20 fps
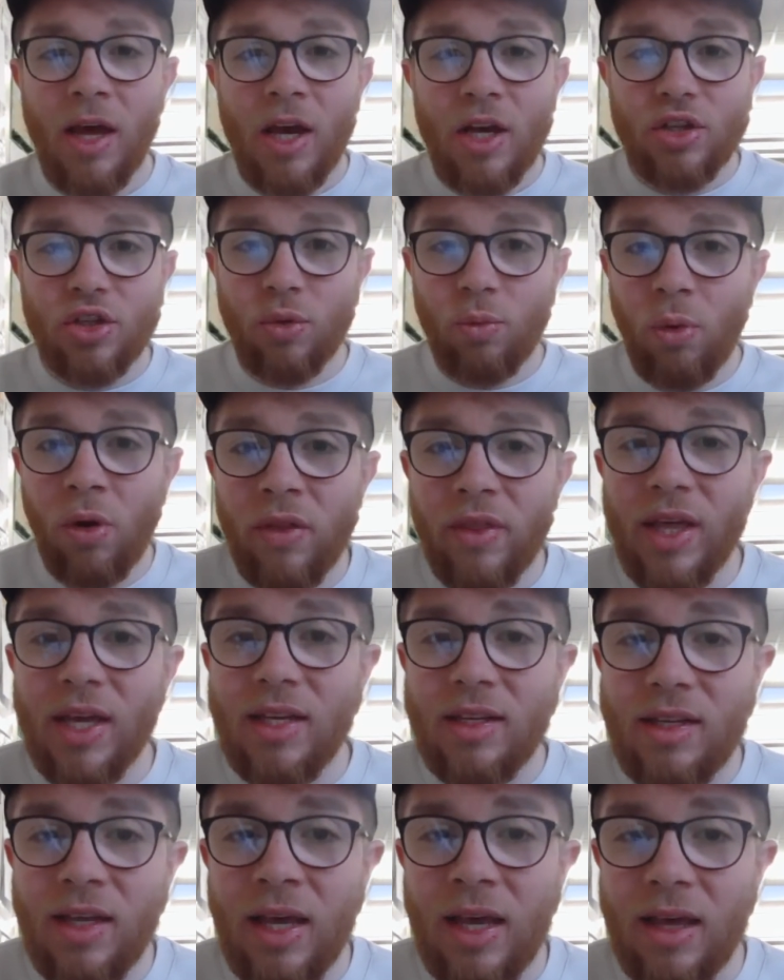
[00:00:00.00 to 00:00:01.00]
So what they
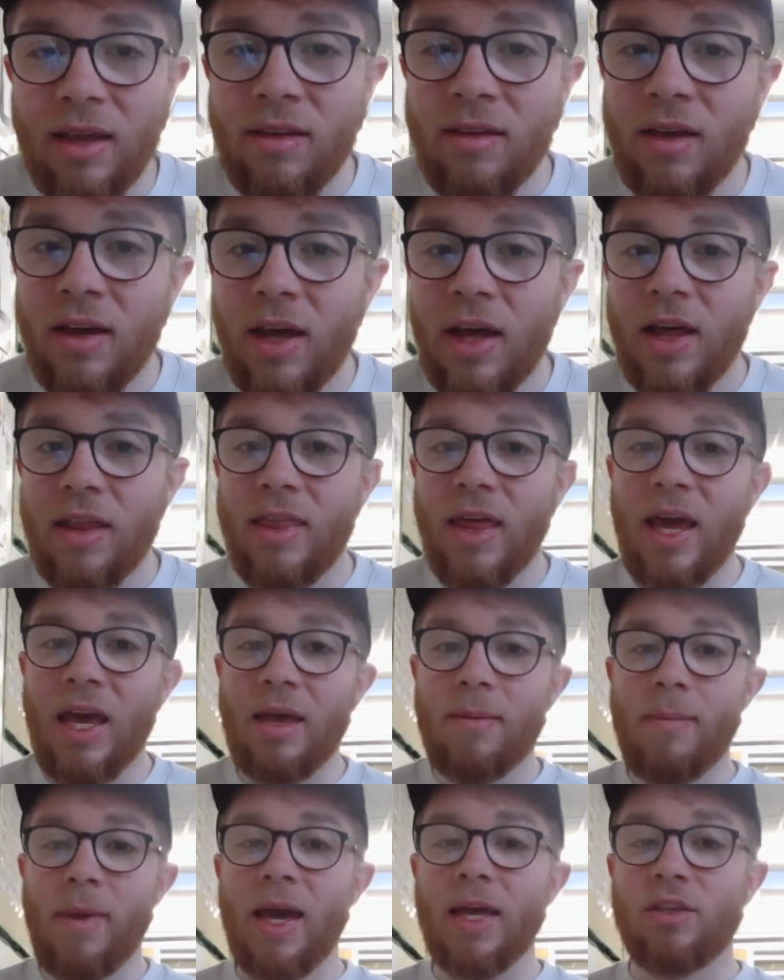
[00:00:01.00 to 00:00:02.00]
did,
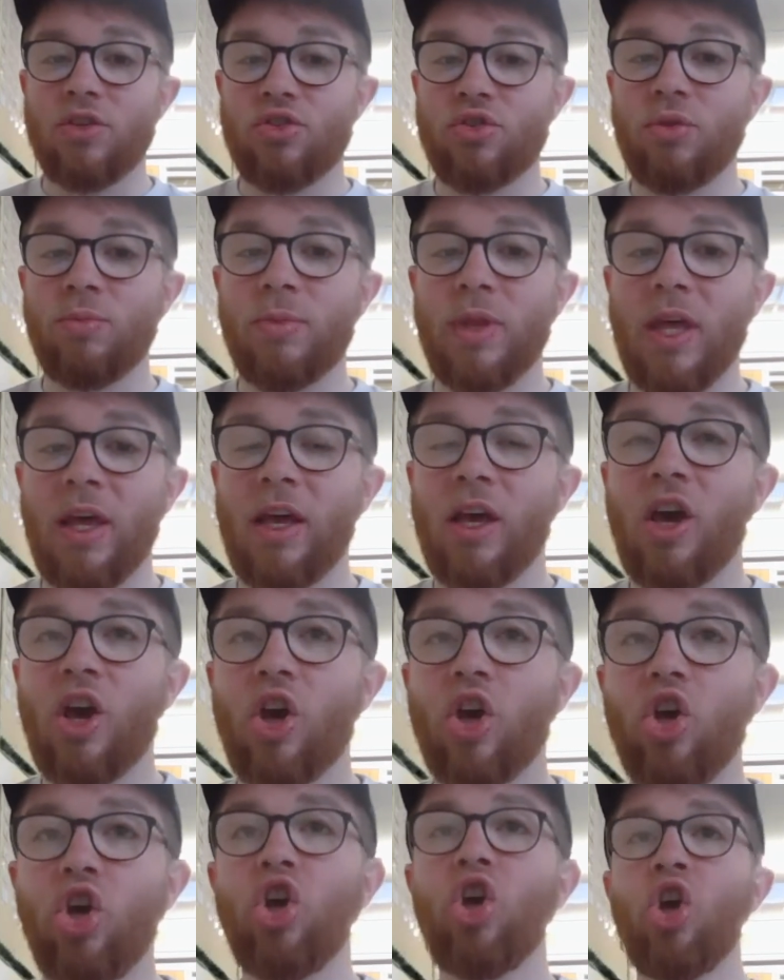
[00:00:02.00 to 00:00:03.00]
they made something
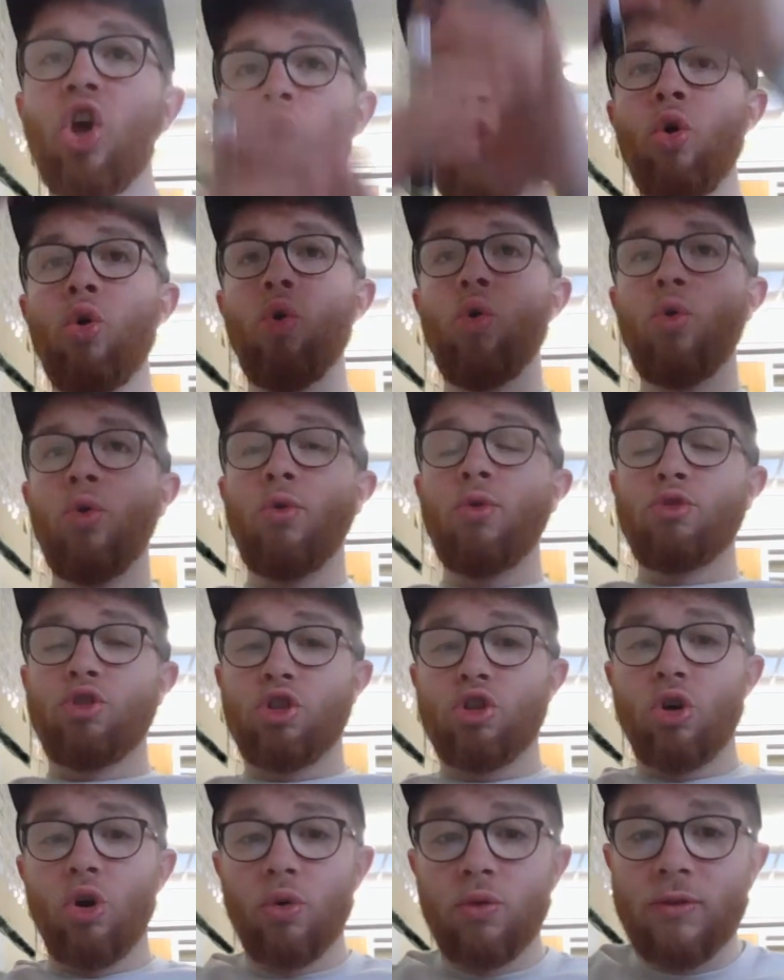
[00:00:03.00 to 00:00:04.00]

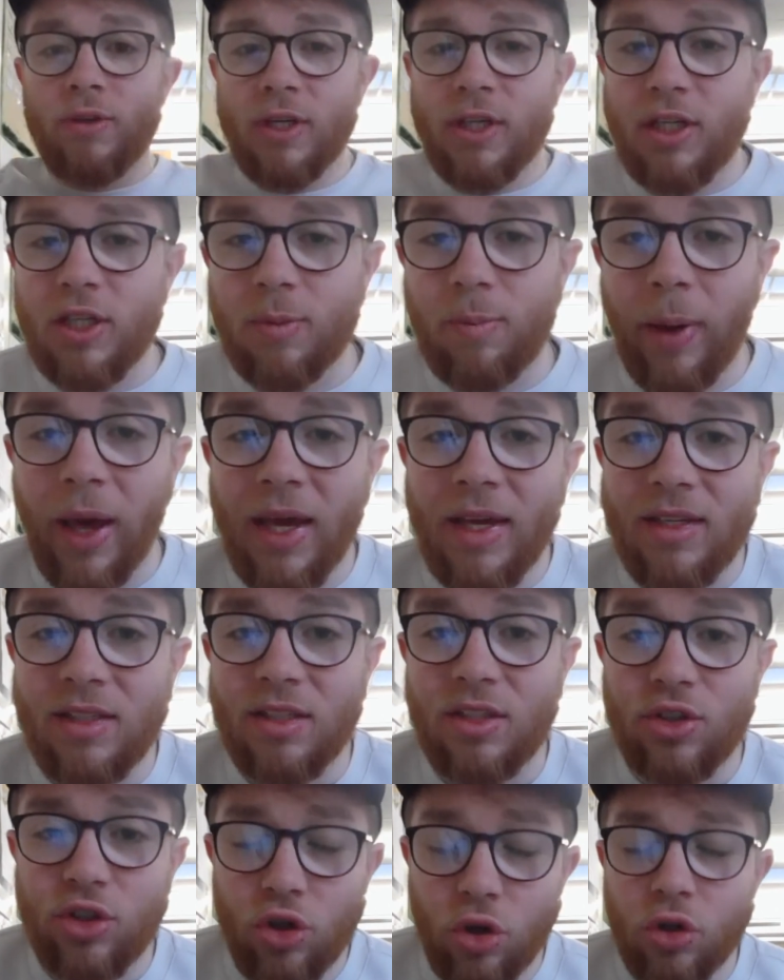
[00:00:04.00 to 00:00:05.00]
huge called the Space
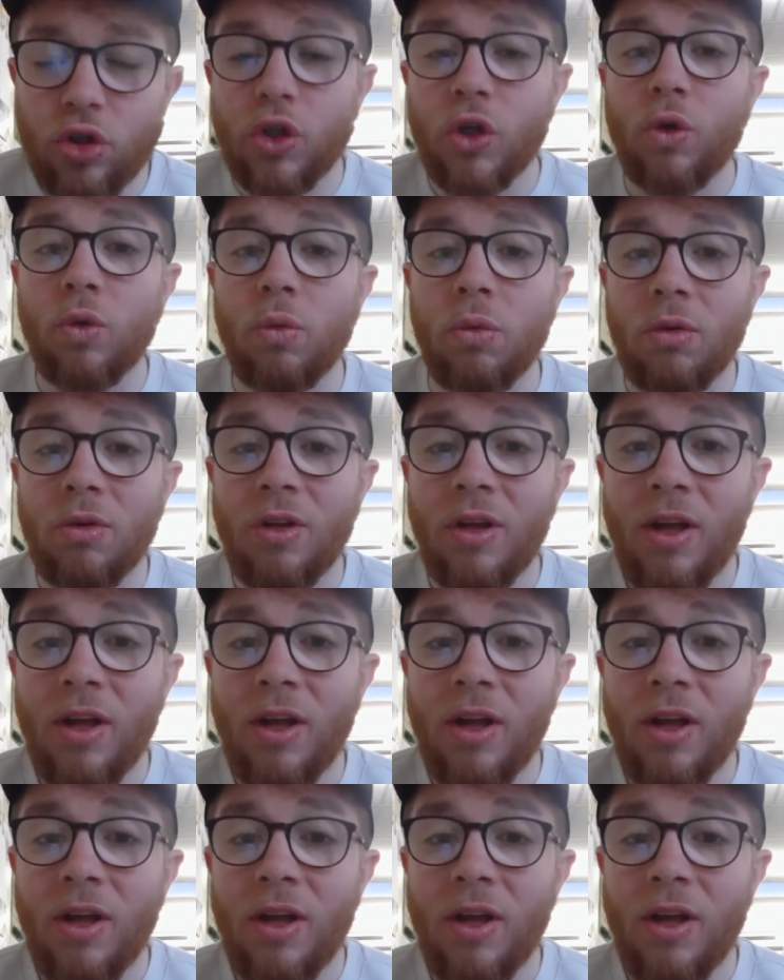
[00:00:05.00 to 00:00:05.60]
Shuttle.